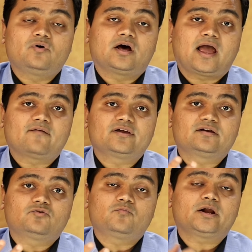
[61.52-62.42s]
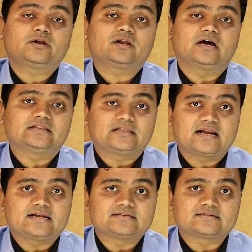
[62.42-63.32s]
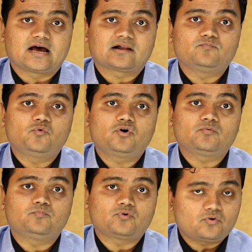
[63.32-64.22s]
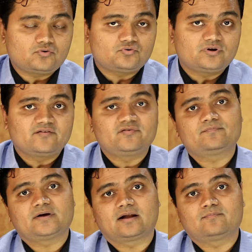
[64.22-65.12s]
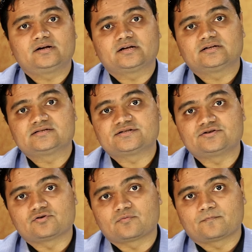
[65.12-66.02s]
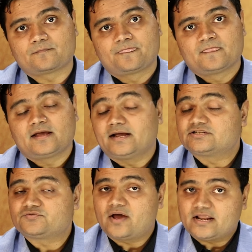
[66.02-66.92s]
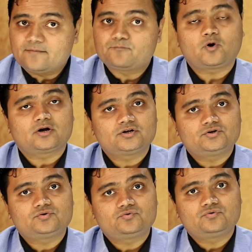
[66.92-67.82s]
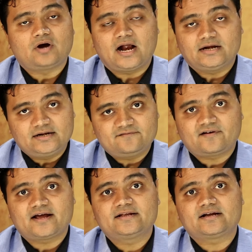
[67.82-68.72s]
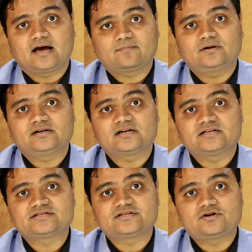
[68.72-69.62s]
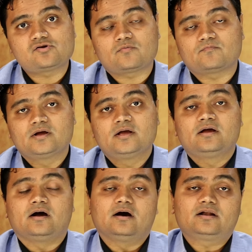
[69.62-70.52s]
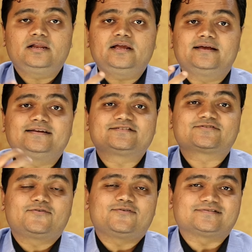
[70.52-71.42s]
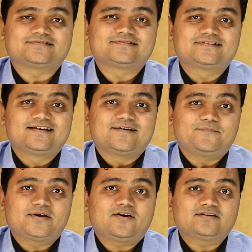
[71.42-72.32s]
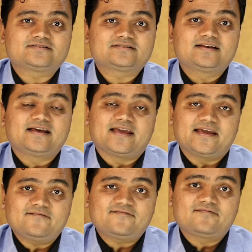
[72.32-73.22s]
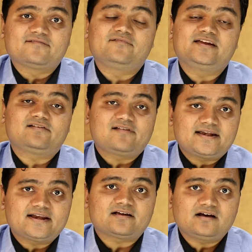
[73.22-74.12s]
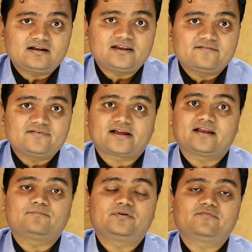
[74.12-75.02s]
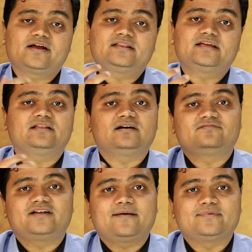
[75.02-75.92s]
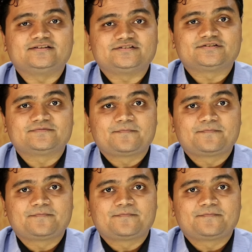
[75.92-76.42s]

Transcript: who are having rheumatoid arthritis are more prone to develop carpal tunnel syndrome. It's very important to identify the carpal tunnel syndrome early in its course because if we treat it early, we can prevent the nerve damage.